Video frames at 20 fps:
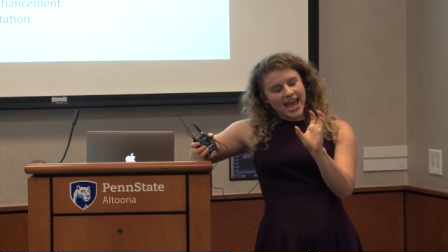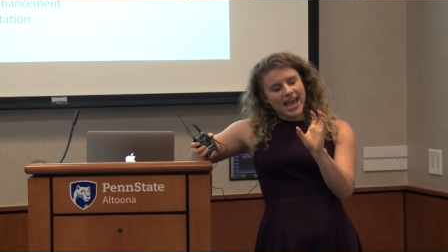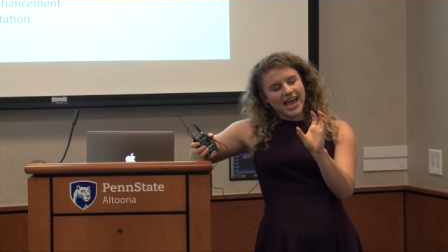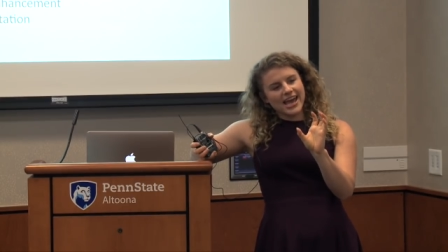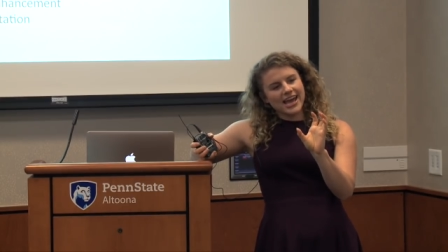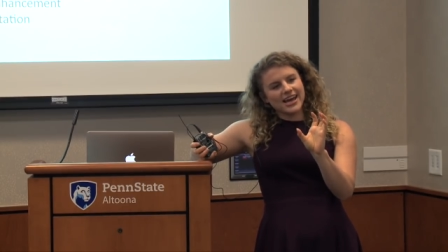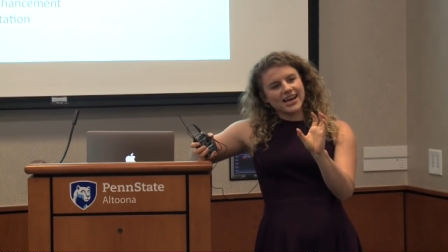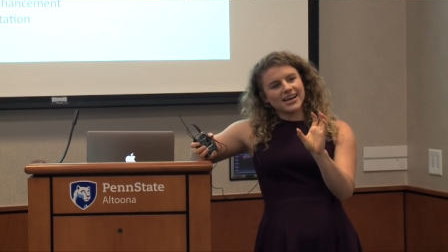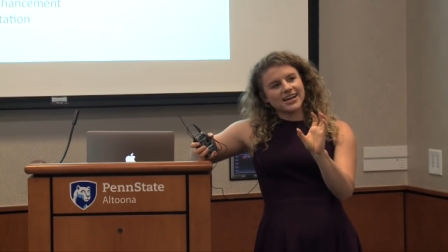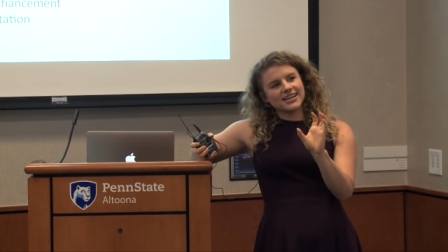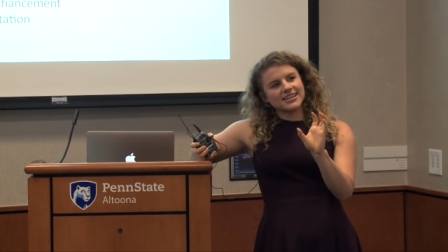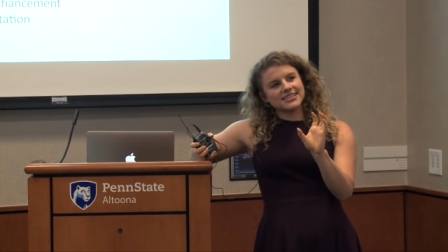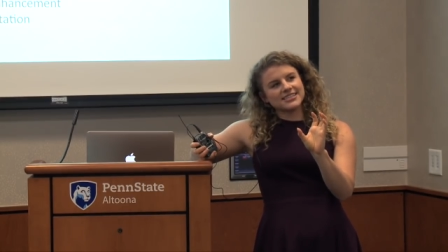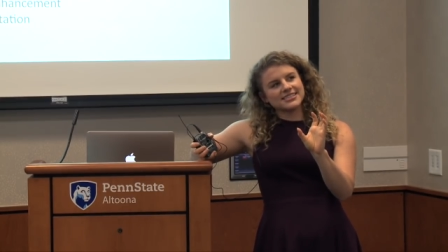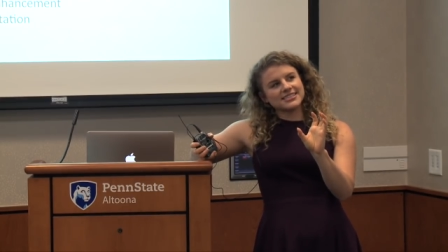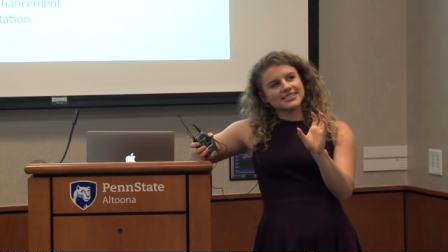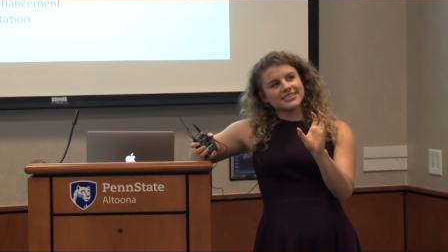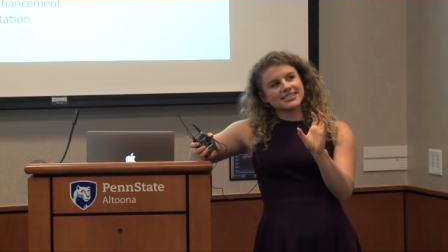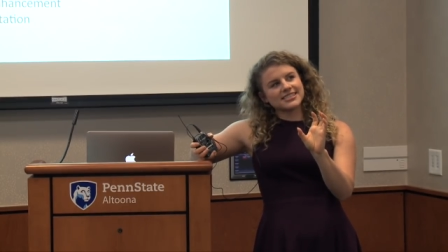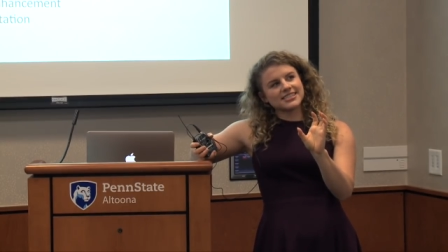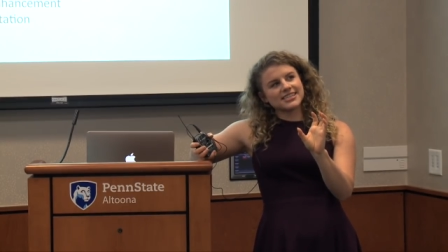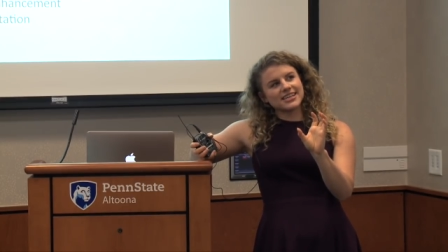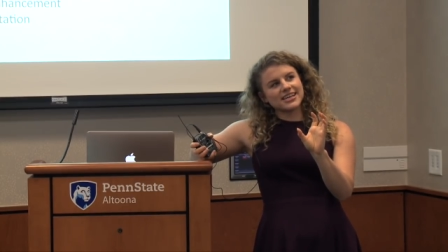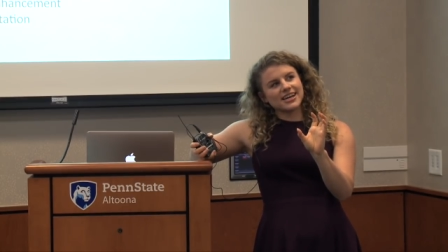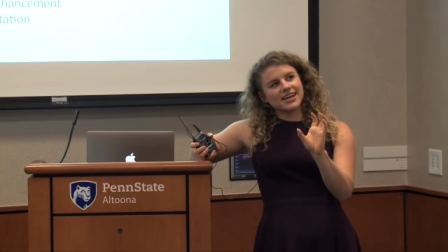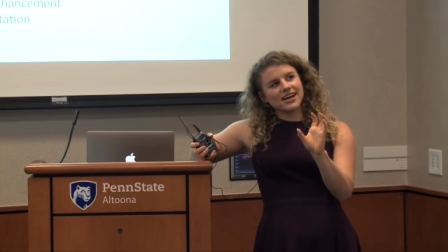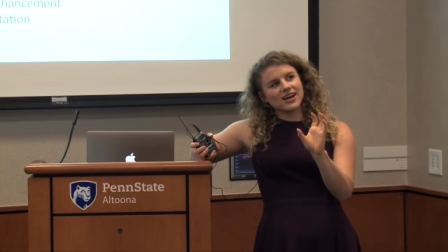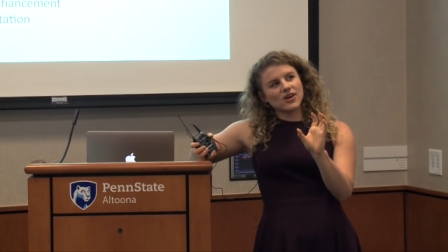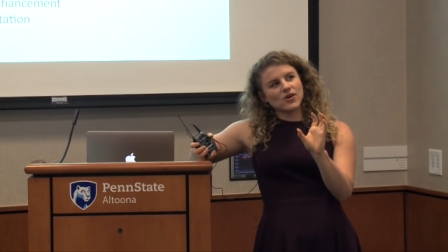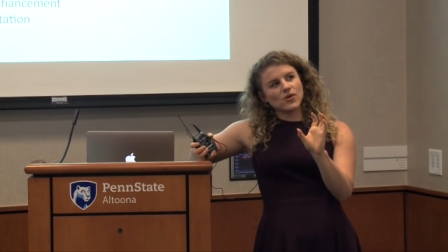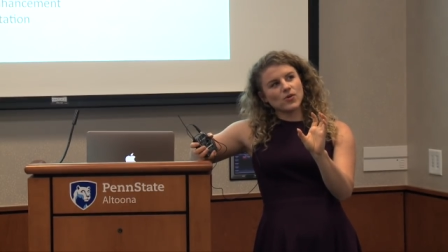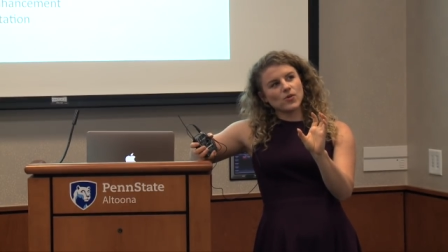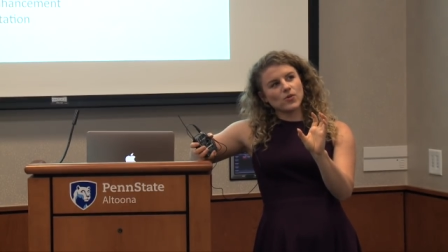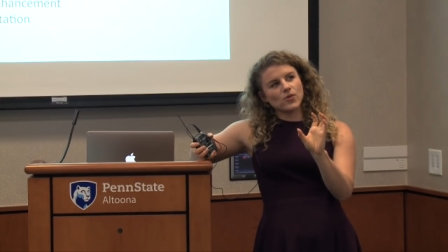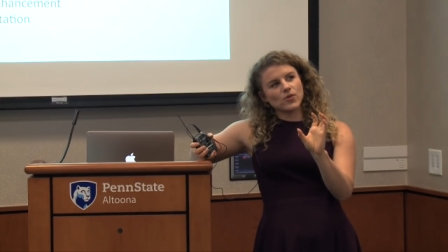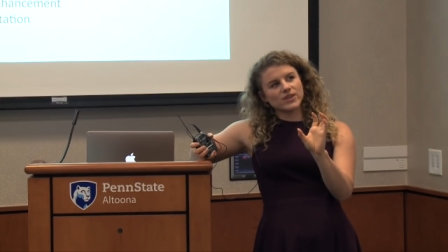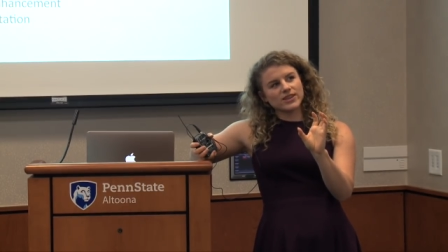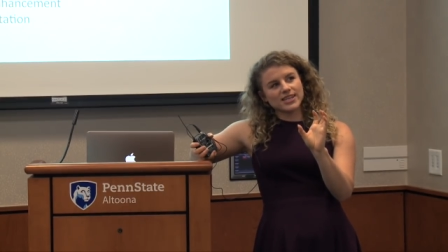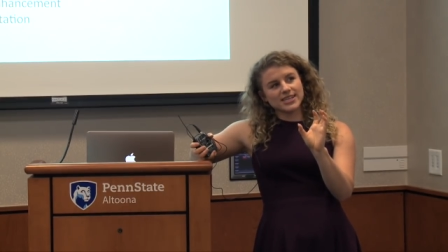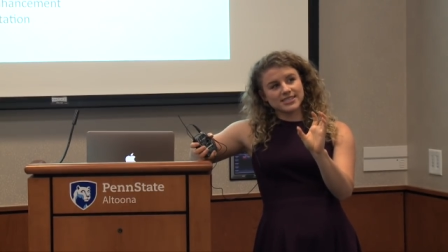And
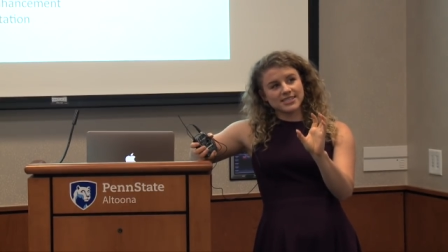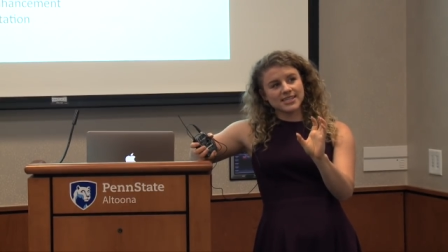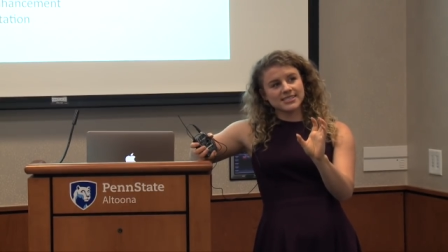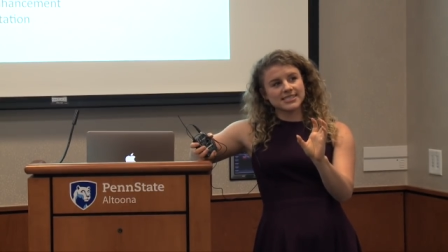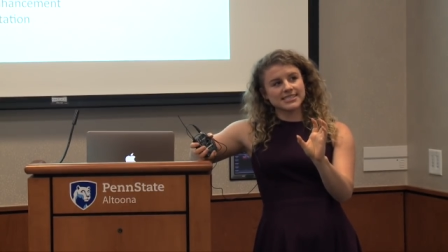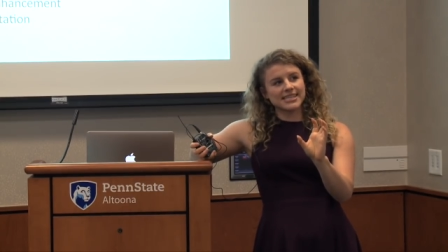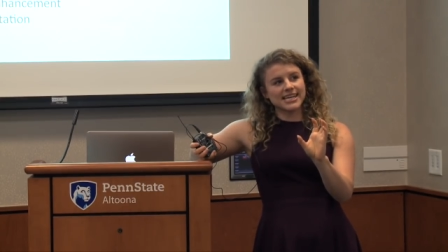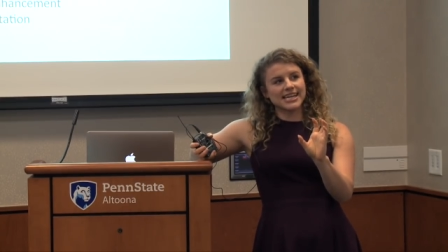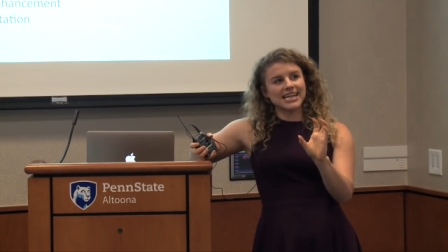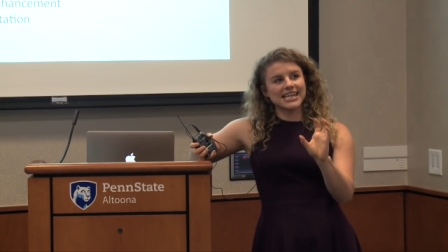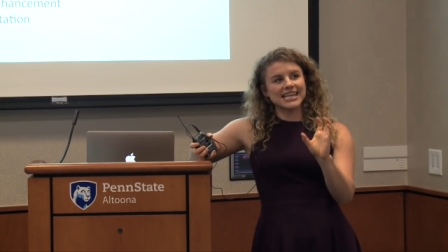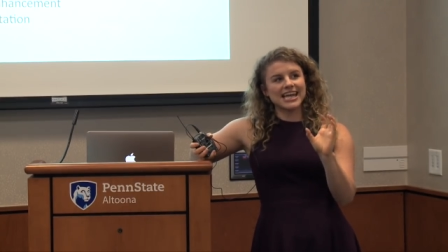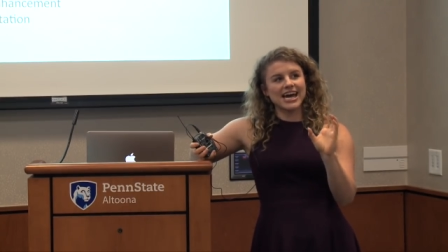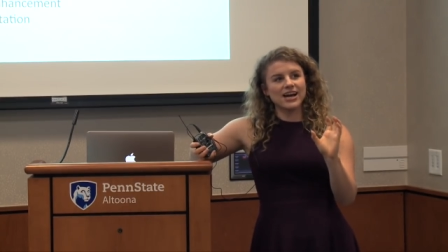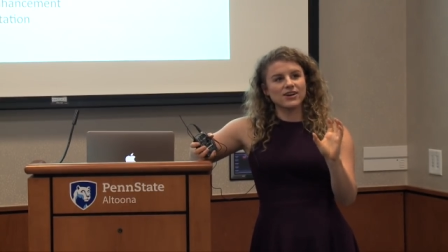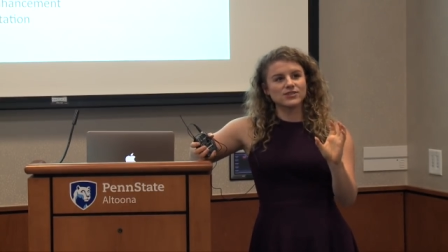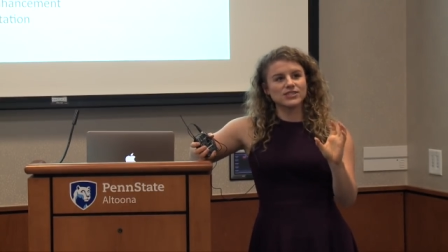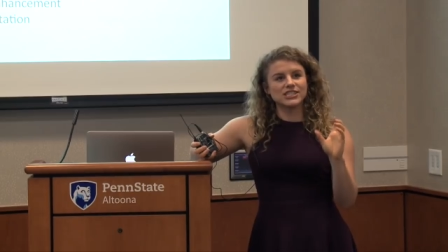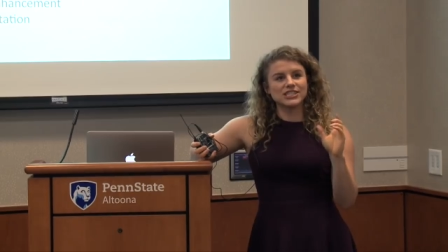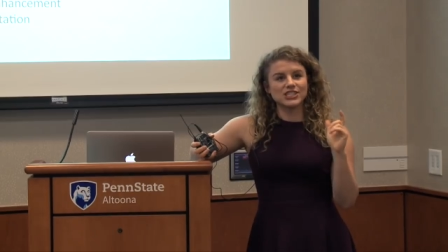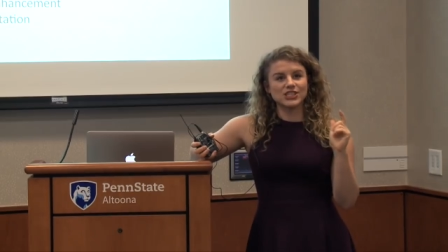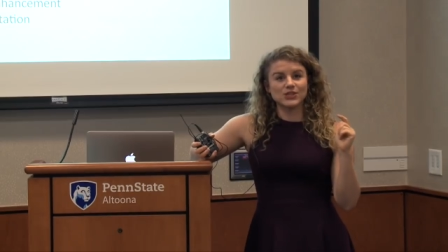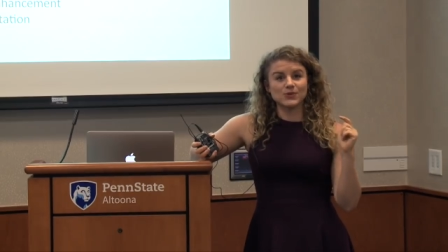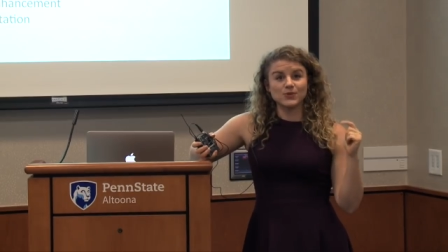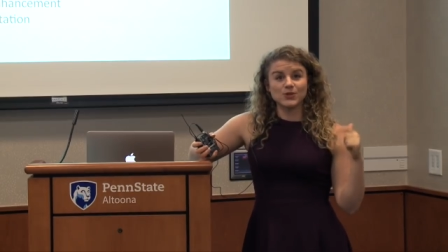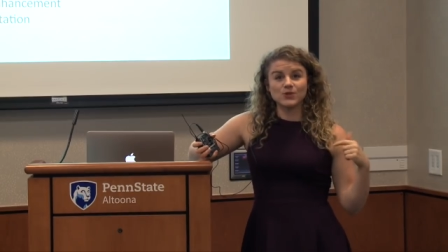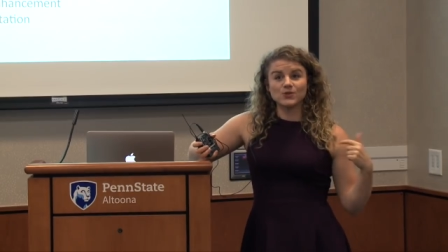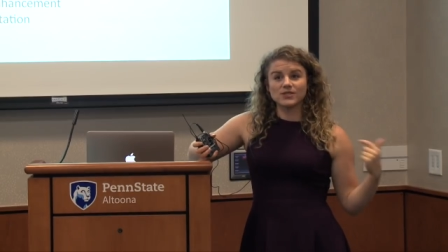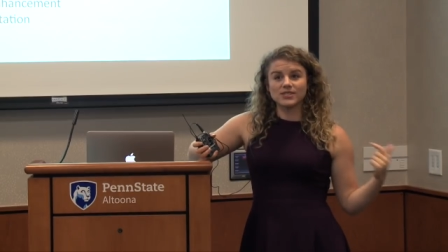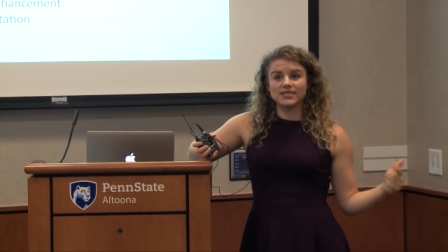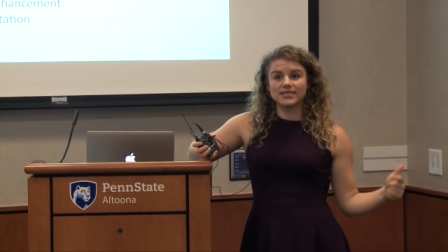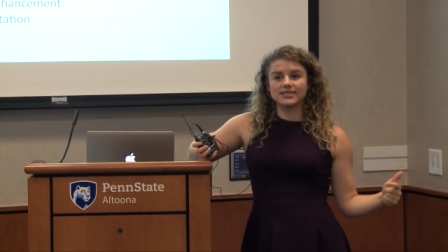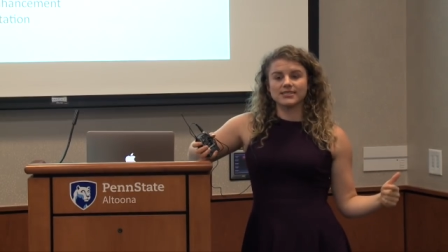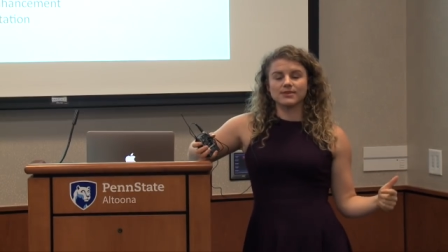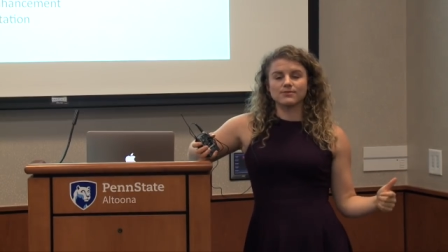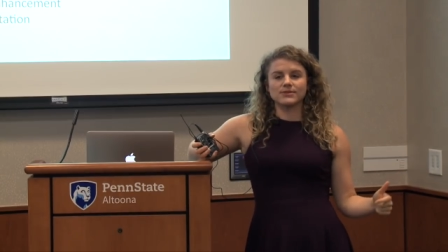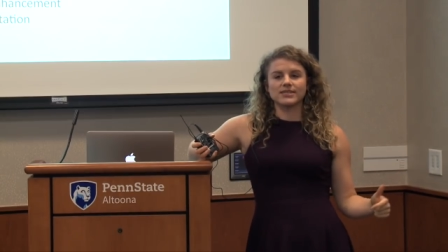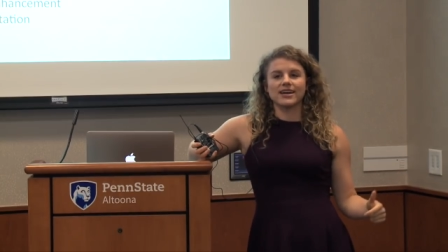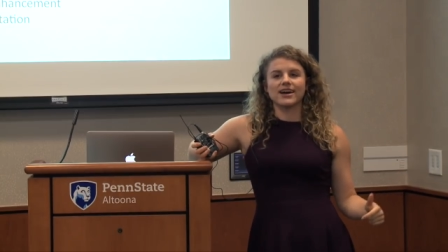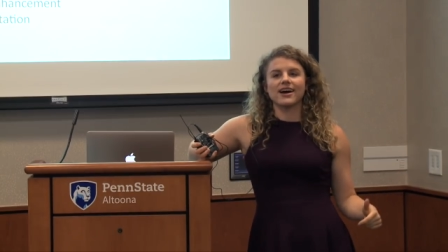what that does is that allows the immune
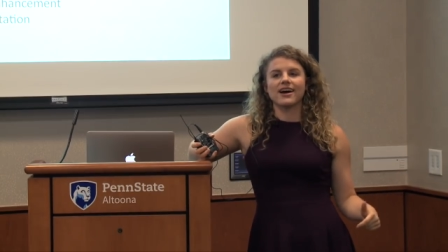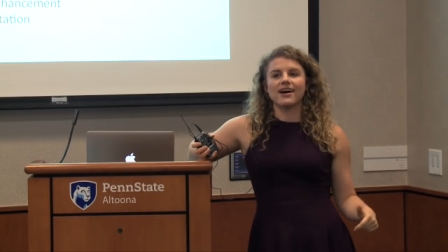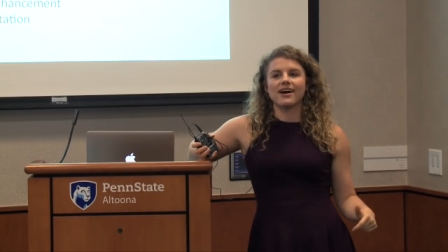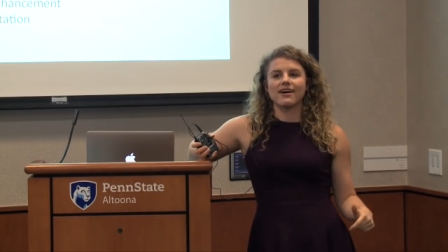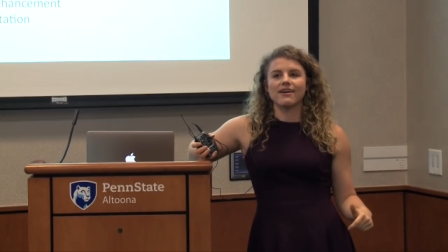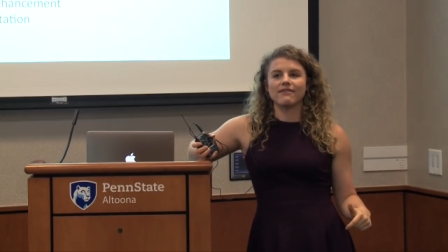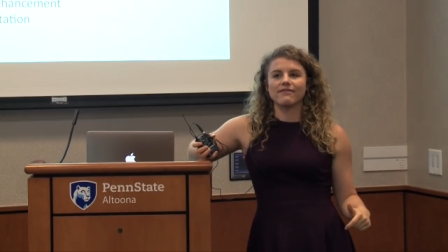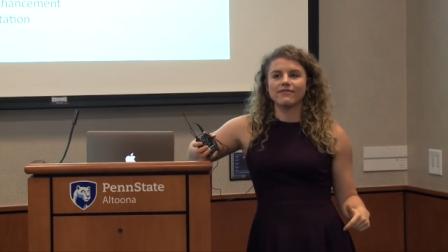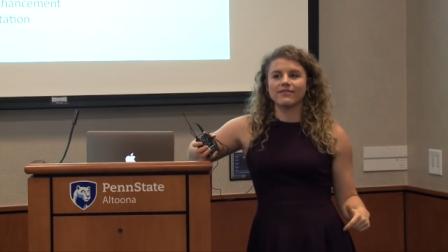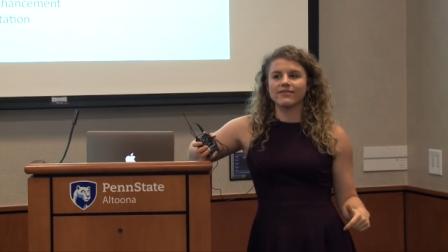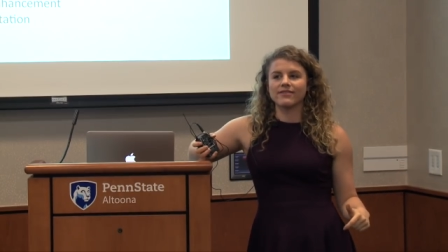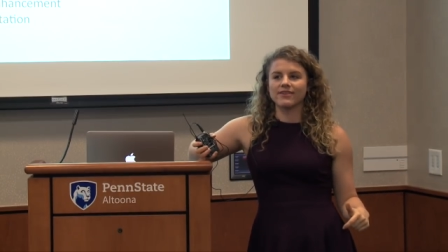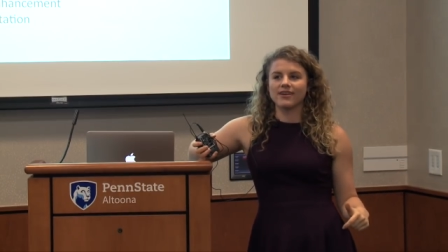system to have